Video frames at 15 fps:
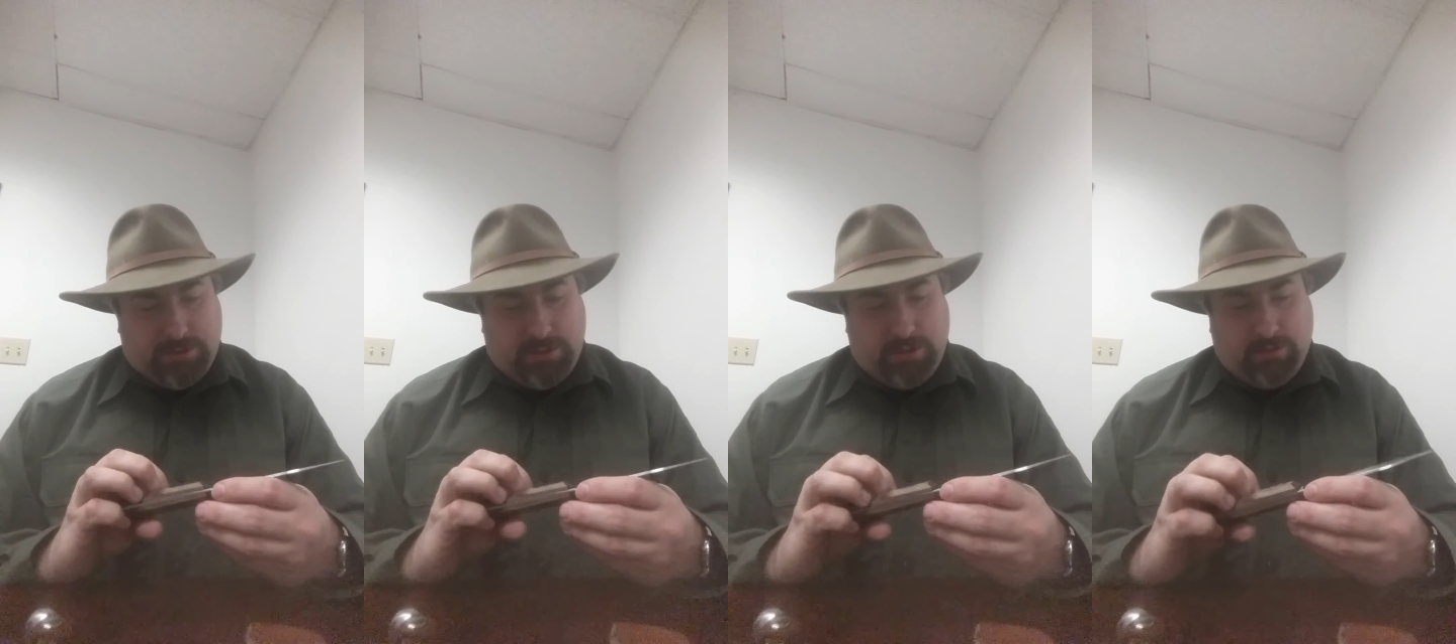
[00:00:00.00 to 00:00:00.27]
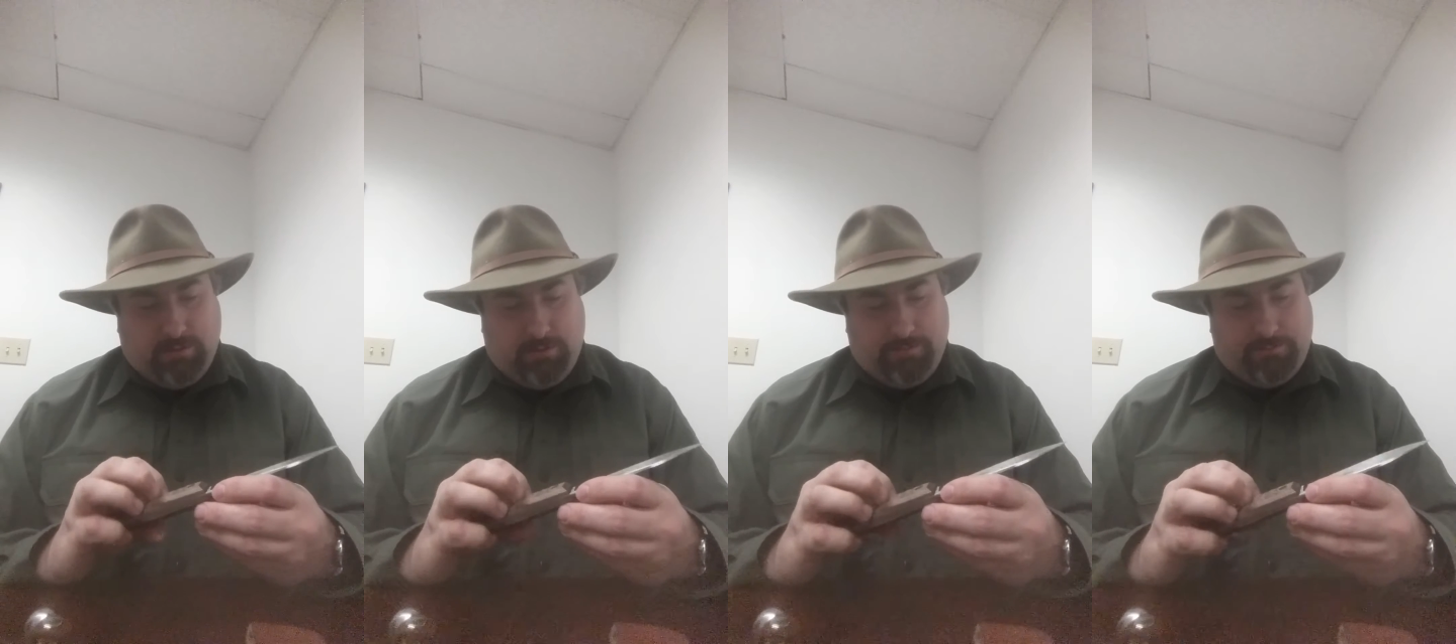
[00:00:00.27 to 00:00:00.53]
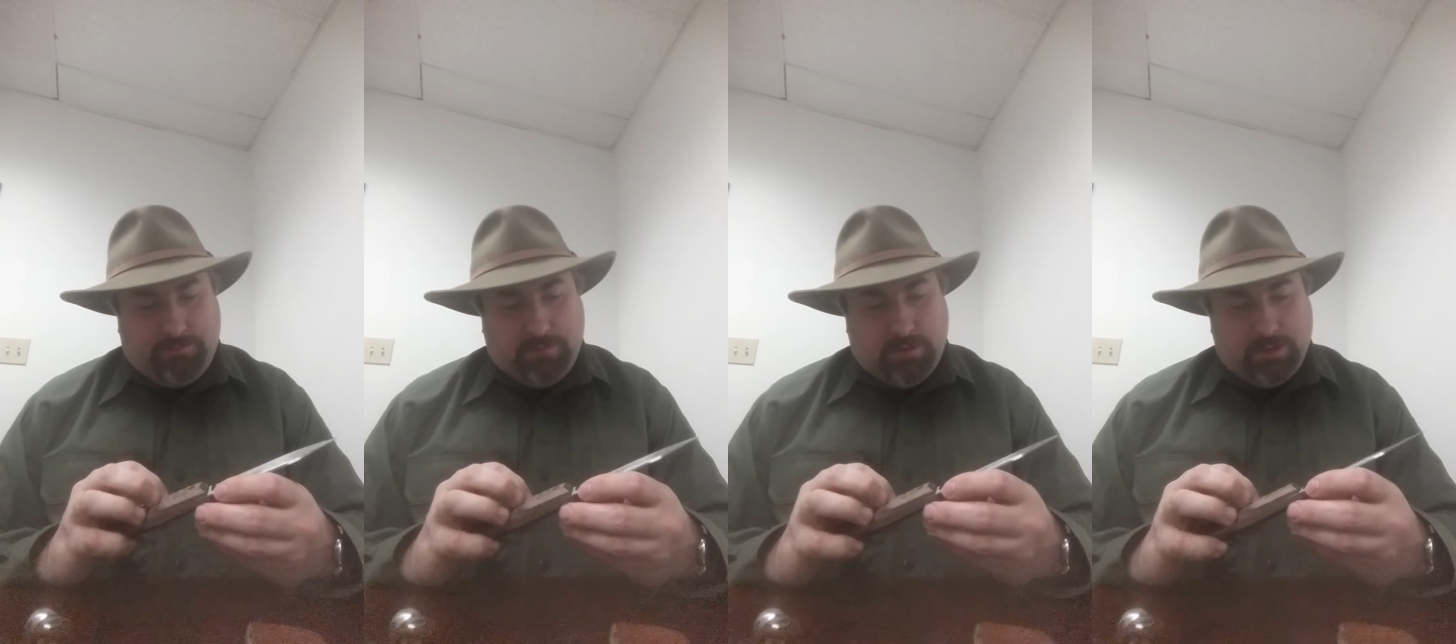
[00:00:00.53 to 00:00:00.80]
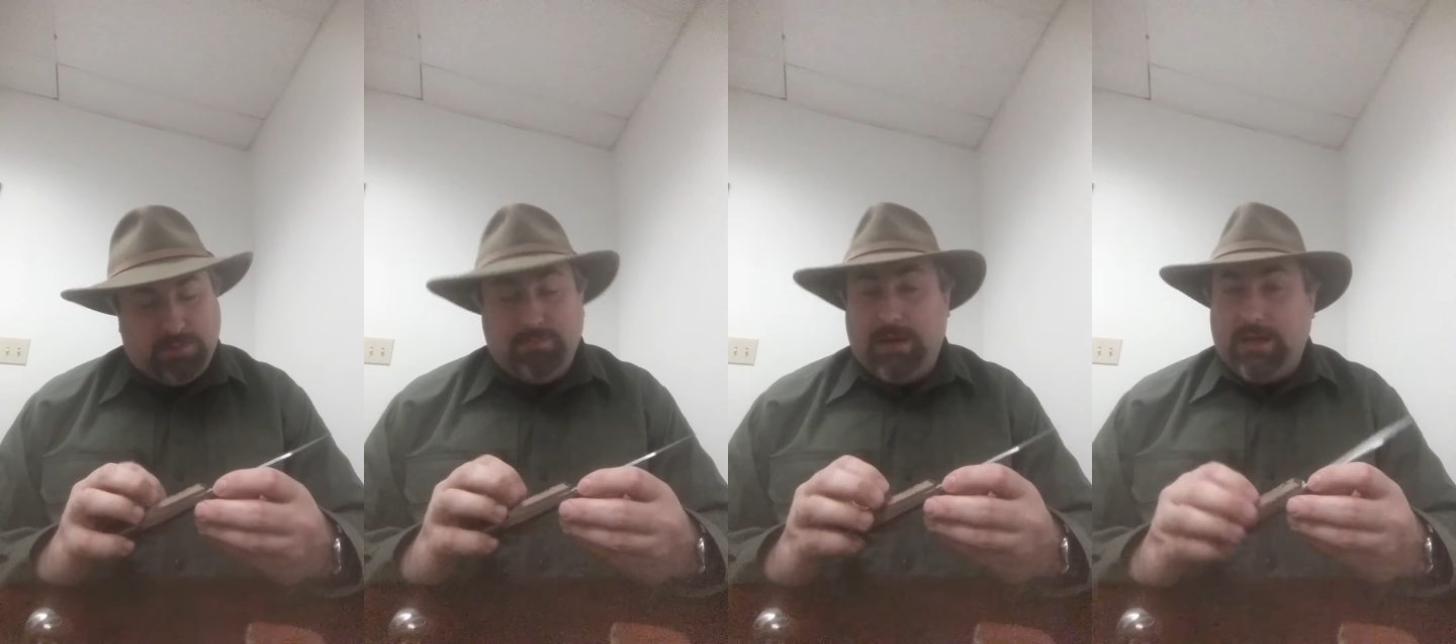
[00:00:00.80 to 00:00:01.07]
steel.
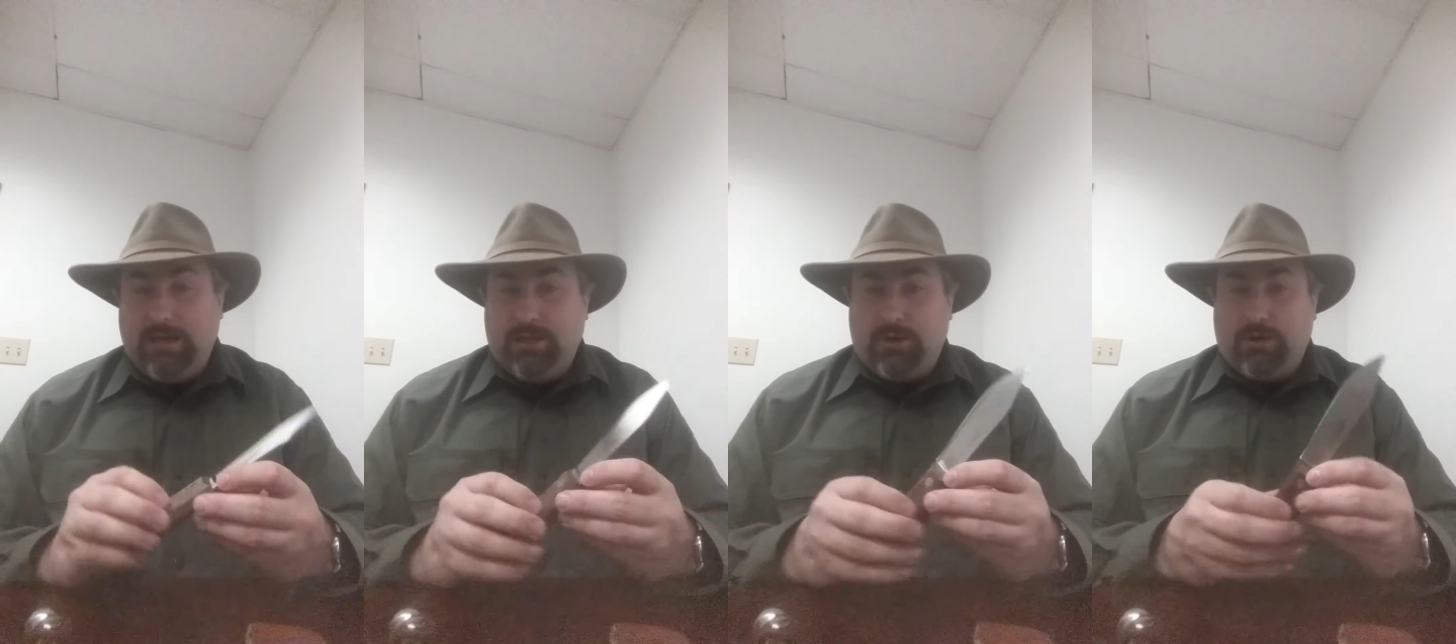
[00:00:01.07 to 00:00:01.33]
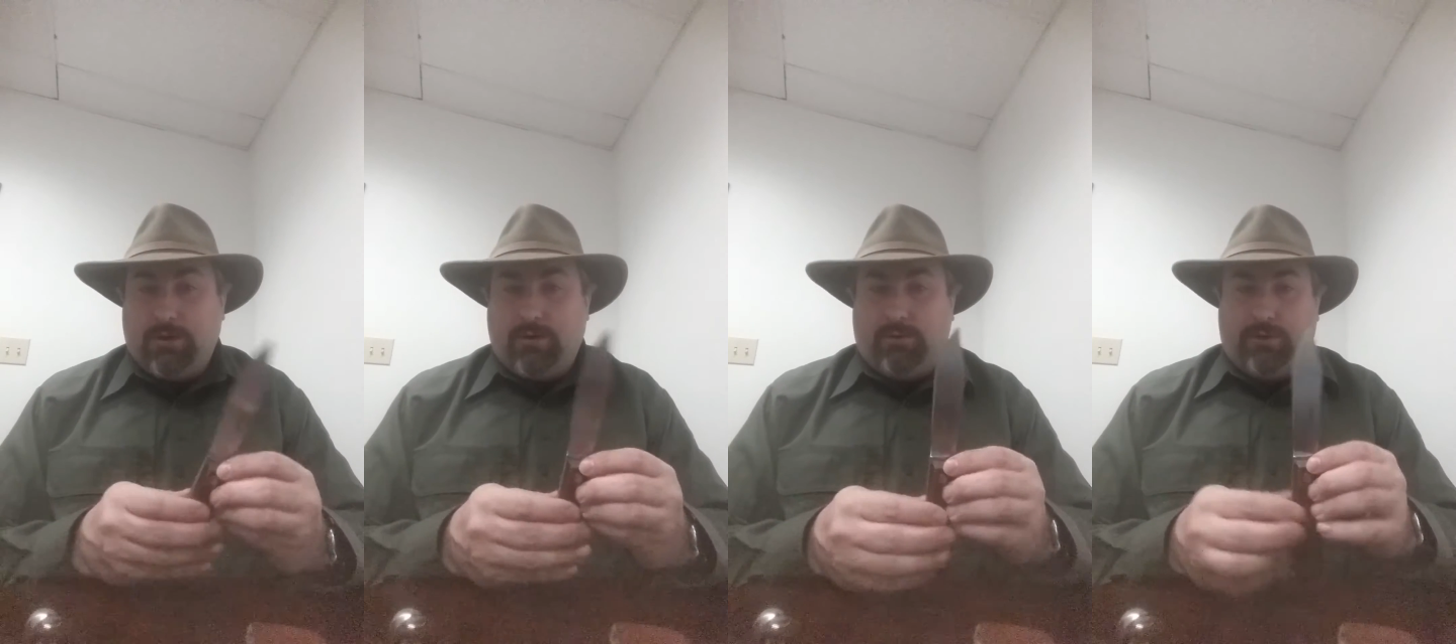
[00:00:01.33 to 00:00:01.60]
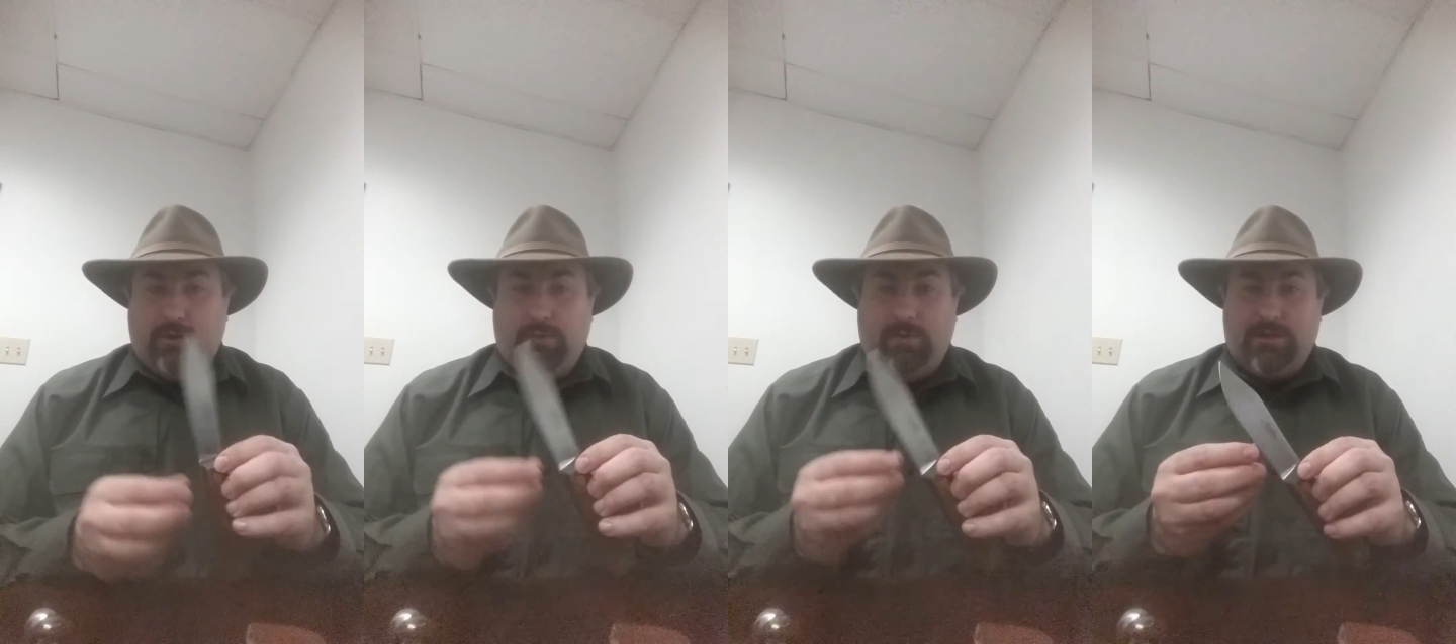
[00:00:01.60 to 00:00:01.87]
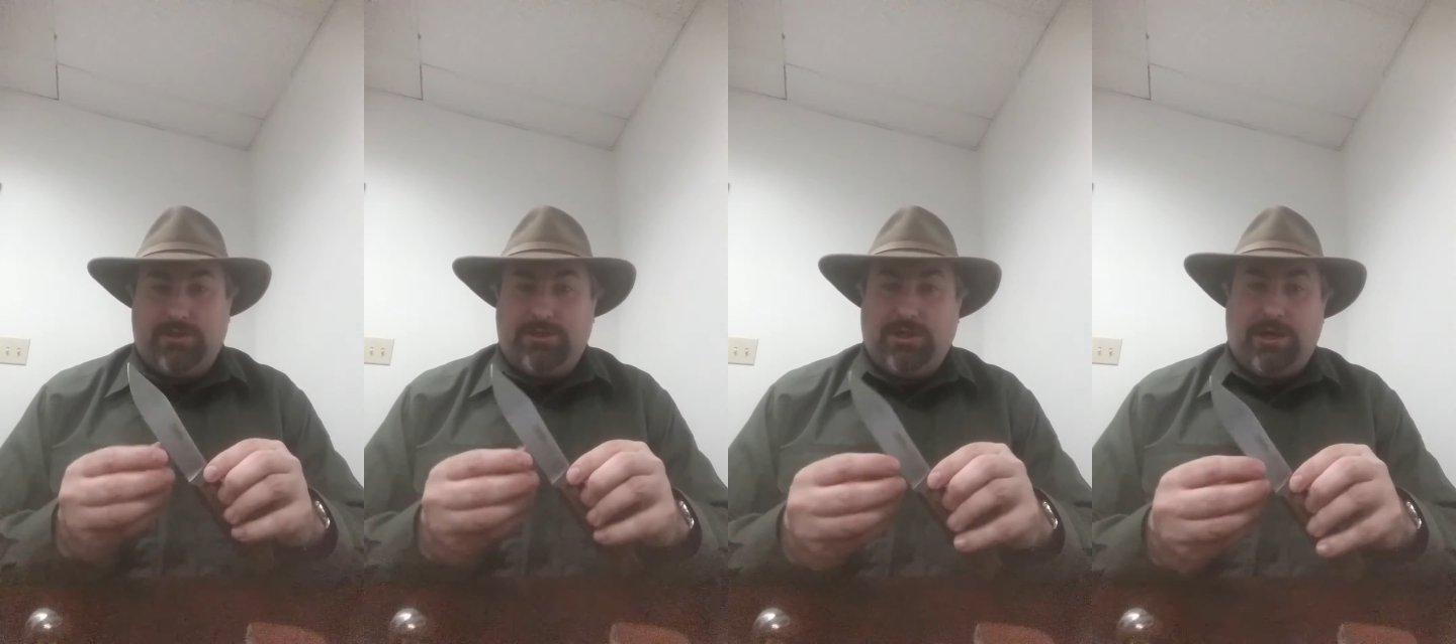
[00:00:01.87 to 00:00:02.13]
It's made in the good old
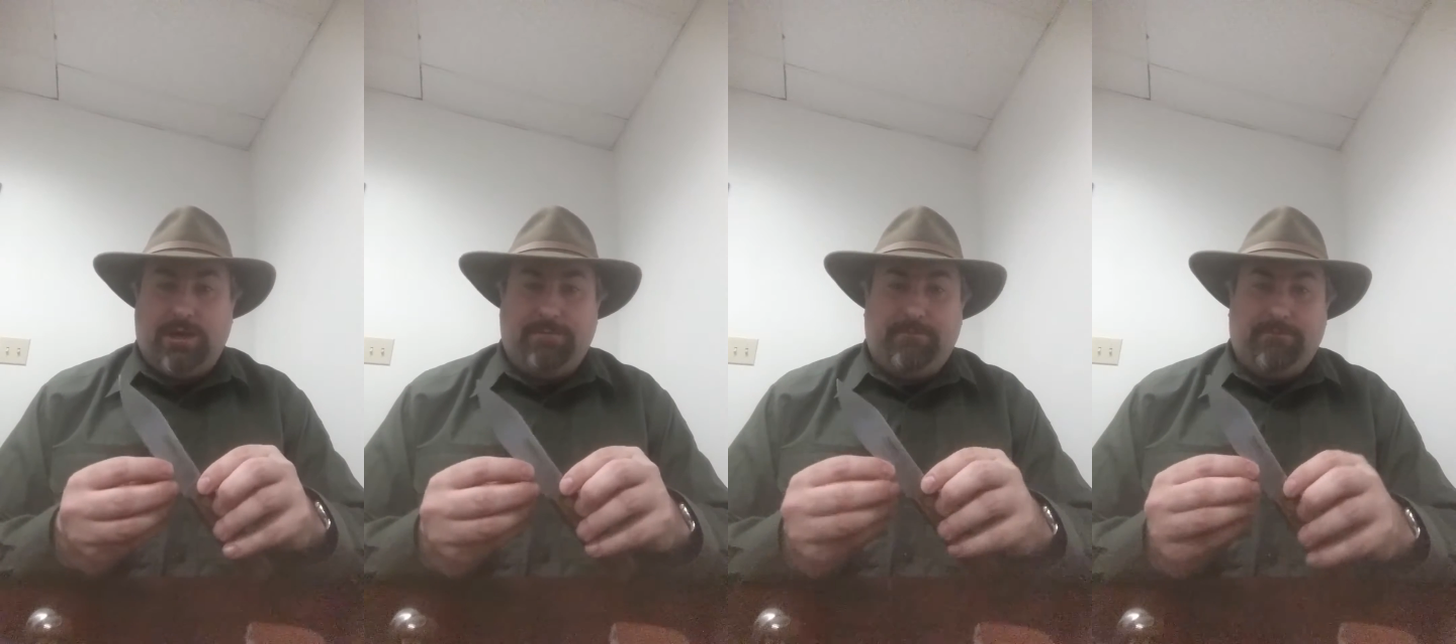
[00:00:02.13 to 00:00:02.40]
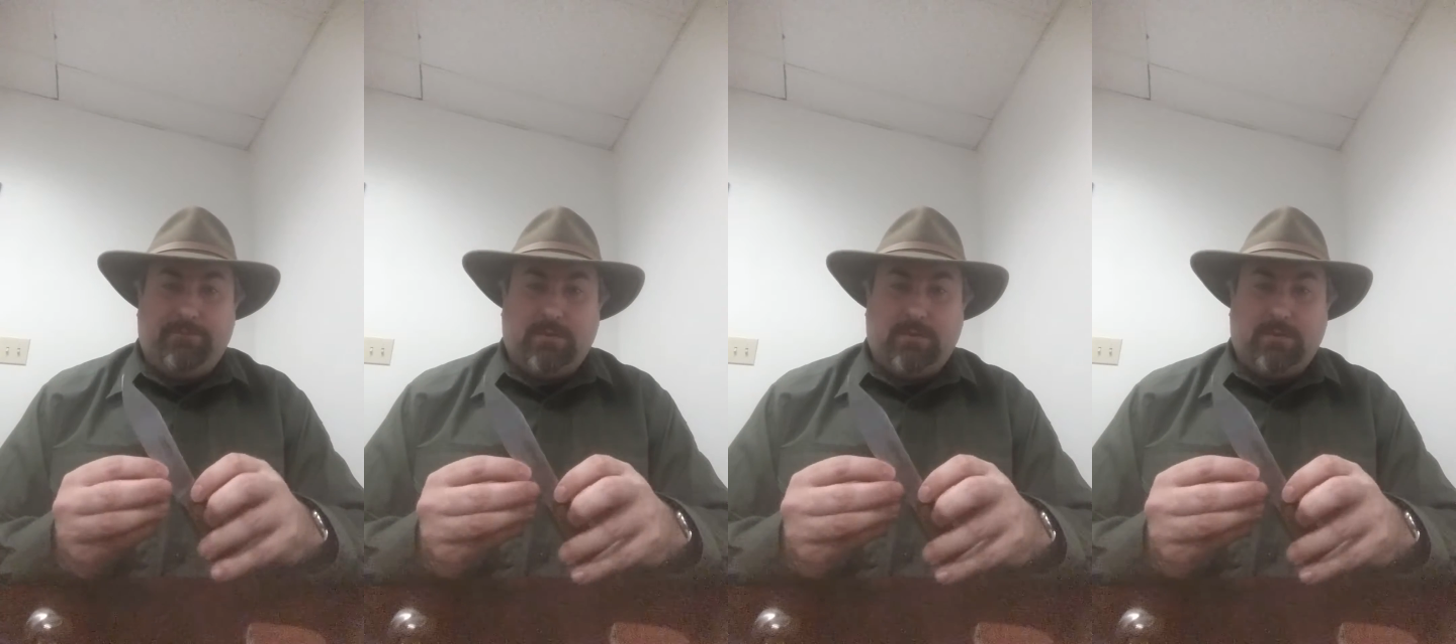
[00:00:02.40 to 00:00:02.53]
USA.